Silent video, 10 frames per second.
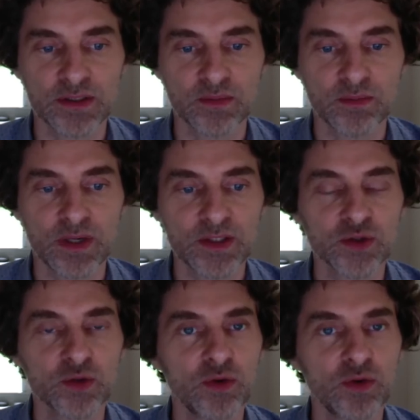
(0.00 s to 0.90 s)

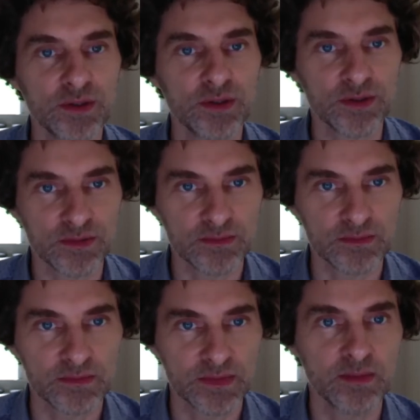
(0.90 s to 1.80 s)
much earlier
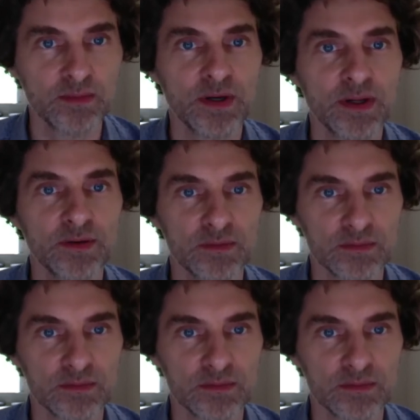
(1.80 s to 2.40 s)
than the mother.